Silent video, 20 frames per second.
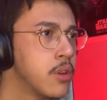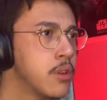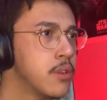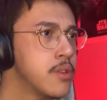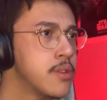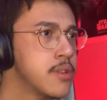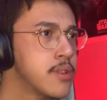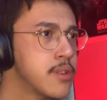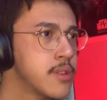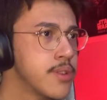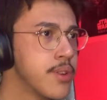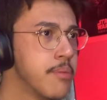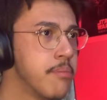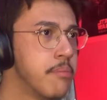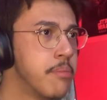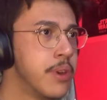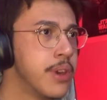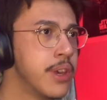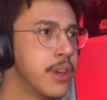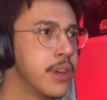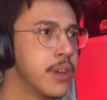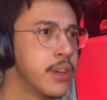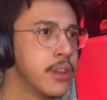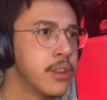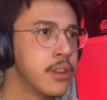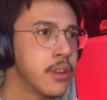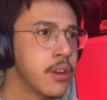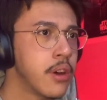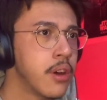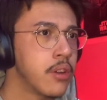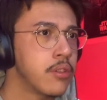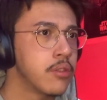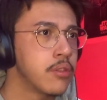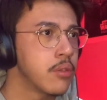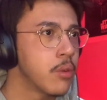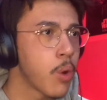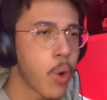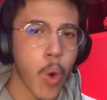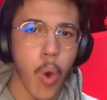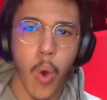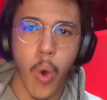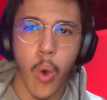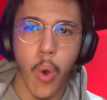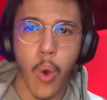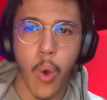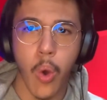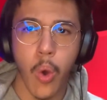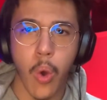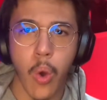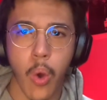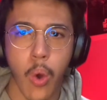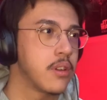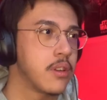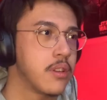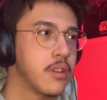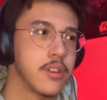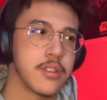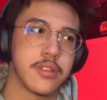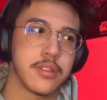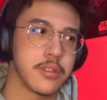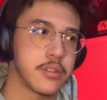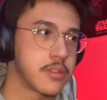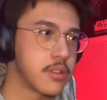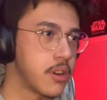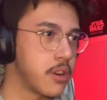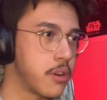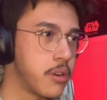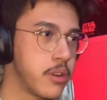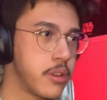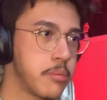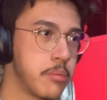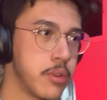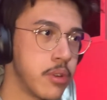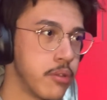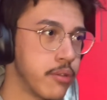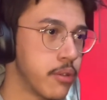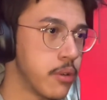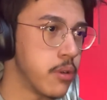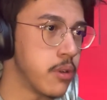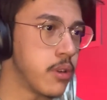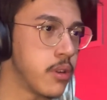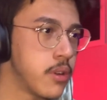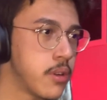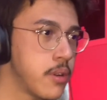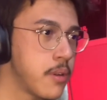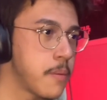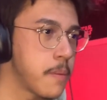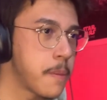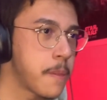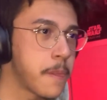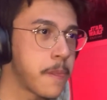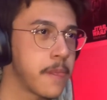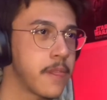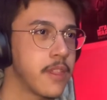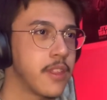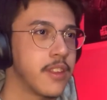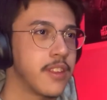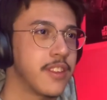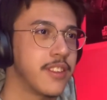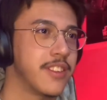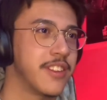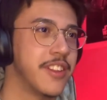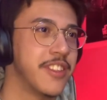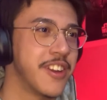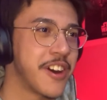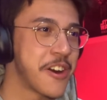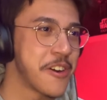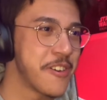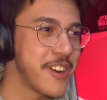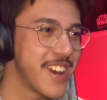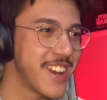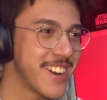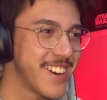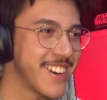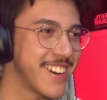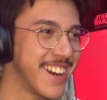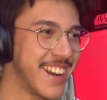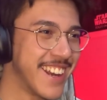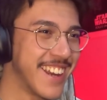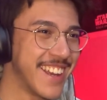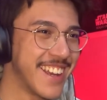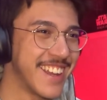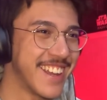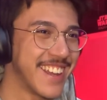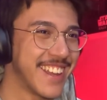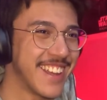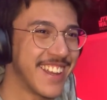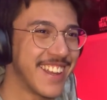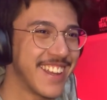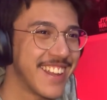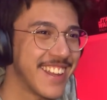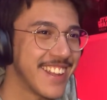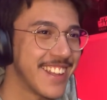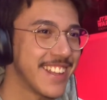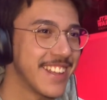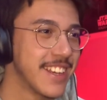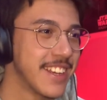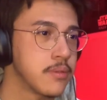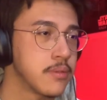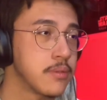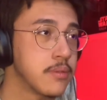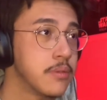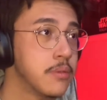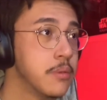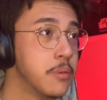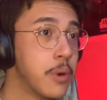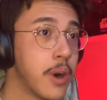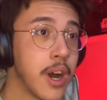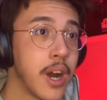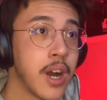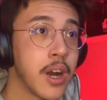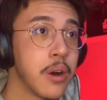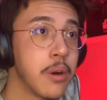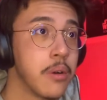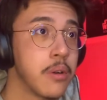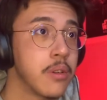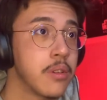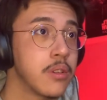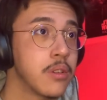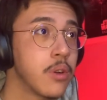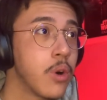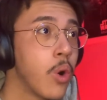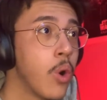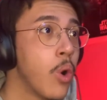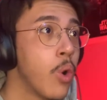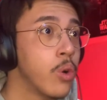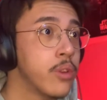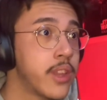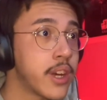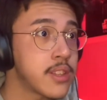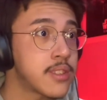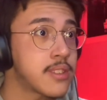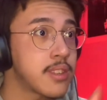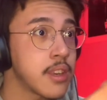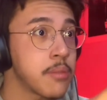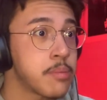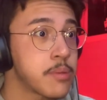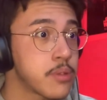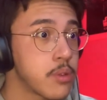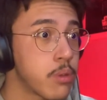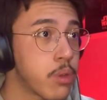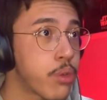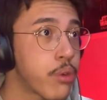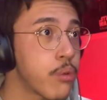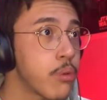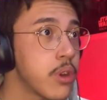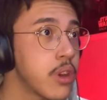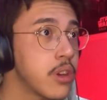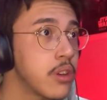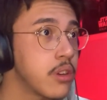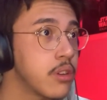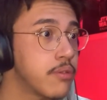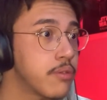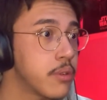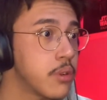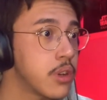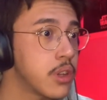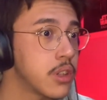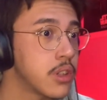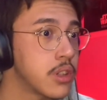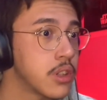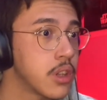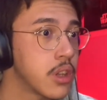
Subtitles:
Sabine Hunt. This looks already beautiful. The narrator. Wow. Oh, that's episode 3 footage.